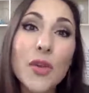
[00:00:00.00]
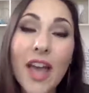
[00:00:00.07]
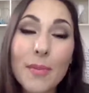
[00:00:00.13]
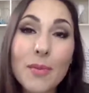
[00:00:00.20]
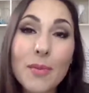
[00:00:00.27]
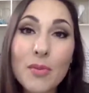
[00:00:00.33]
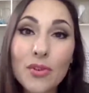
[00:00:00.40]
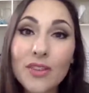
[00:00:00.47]

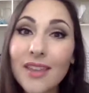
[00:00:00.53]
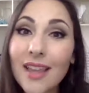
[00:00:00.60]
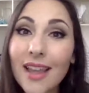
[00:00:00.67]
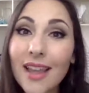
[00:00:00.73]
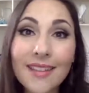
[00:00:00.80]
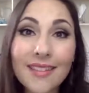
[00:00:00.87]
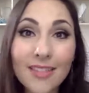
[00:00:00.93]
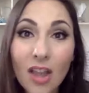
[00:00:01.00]
happy
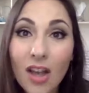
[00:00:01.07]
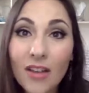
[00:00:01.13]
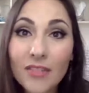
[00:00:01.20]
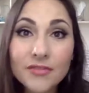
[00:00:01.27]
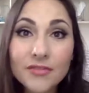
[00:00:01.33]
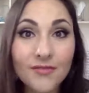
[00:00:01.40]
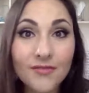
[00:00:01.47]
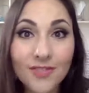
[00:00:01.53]
birthday, love,
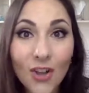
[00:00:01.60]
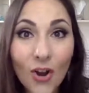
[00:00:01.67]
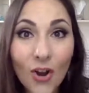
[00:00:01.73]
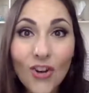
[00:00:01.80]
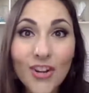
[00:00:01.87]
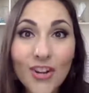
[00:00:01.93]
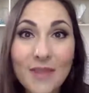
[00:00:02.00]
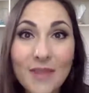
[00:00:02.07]

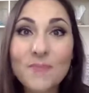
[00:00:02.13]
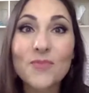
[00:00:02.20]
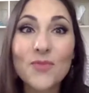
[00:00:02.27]
Ari.